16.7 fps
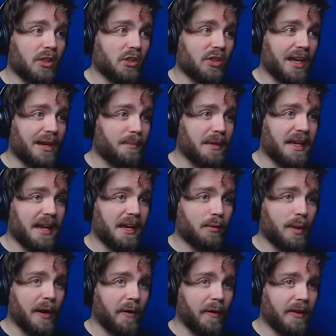take me
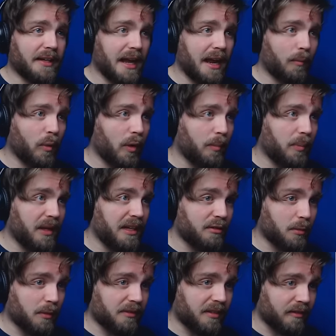anywhere I damn well
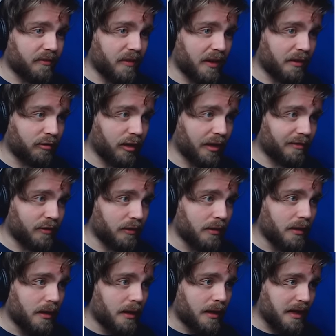please. Once I find a
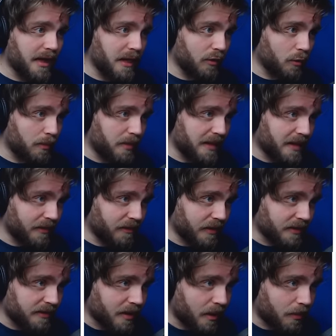rifle, there will be
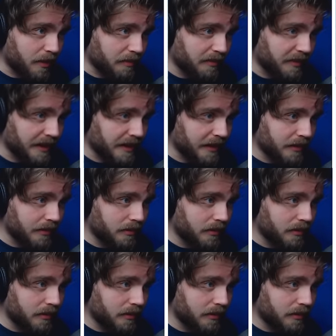nothing stopping me.